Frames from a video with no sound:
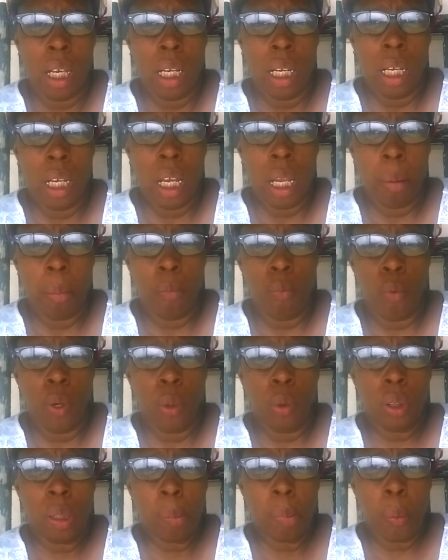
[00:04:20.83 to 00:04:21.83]
Lim
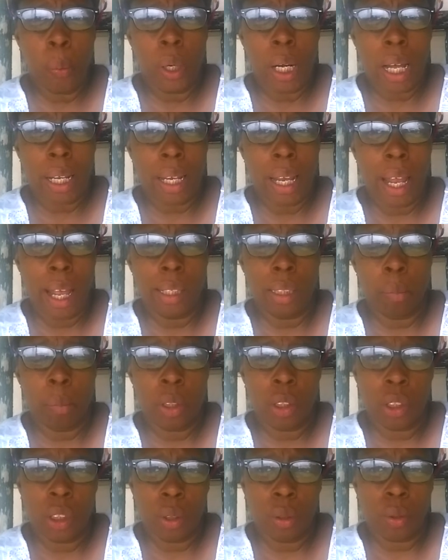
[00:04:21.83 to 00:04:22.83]
real lemon when I can,
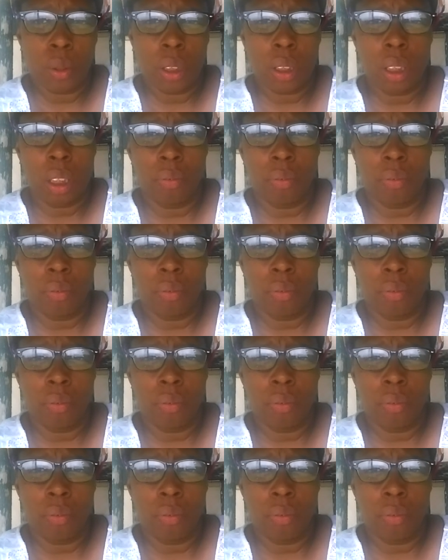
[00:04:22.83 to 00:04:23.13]
lemon juice